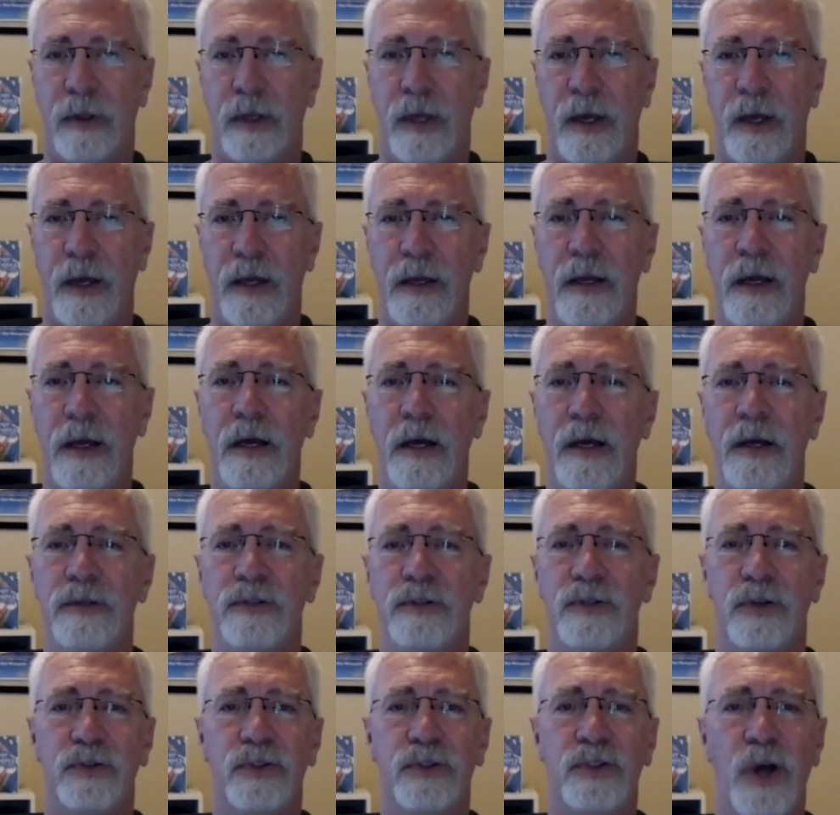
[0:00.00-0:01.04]
Okay,
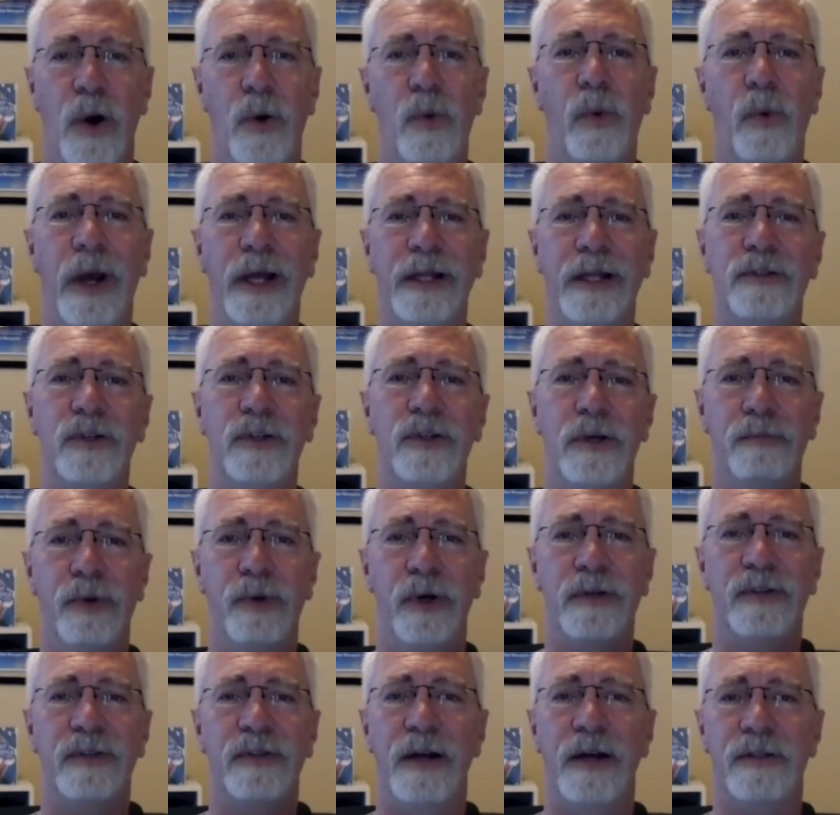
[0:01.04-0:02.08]
so don't wait until your
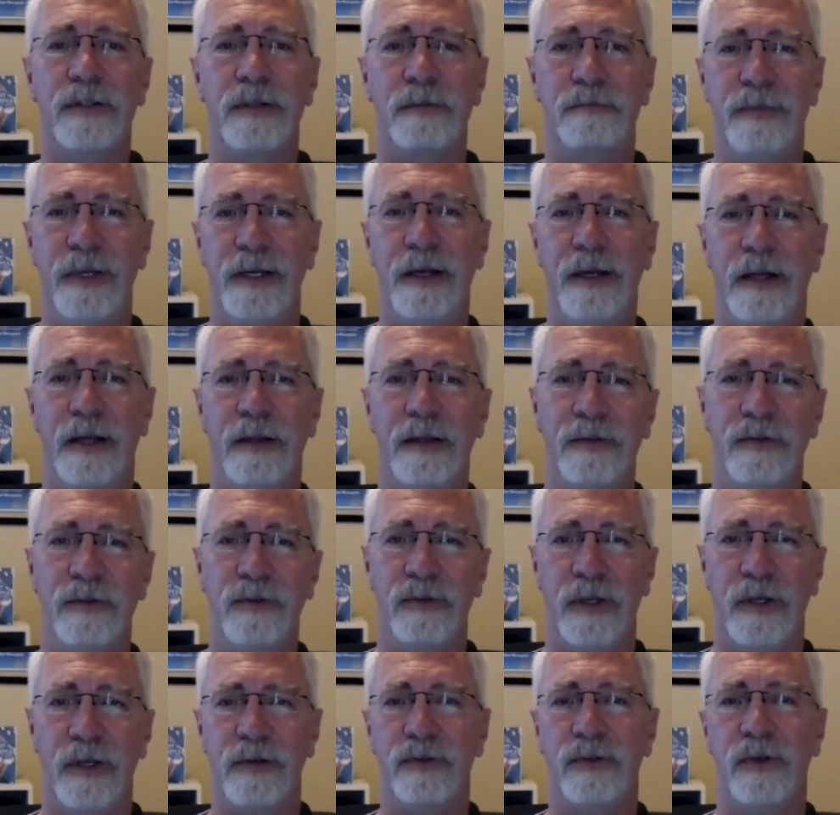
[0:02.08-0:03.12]
book's out to be at
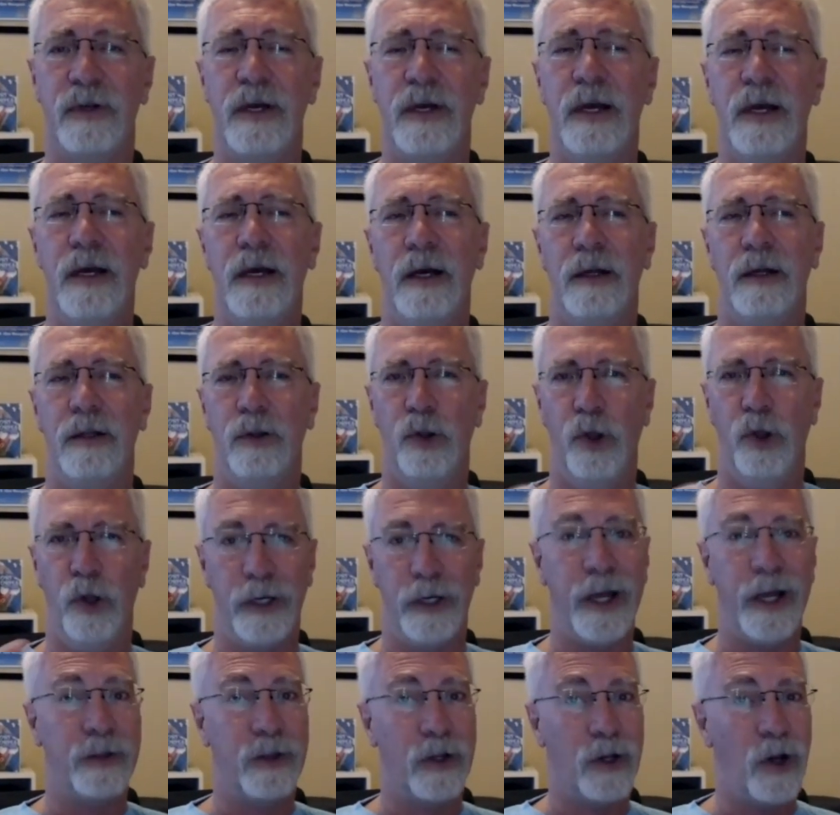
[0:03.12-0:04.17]
these things.
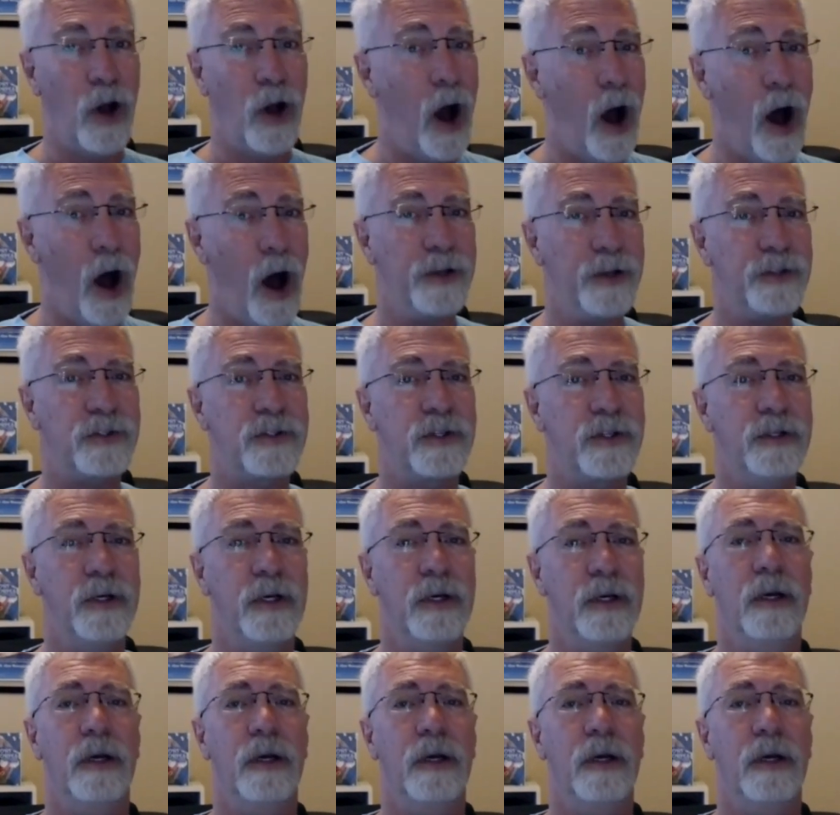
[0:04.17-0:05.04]
Look at the cost,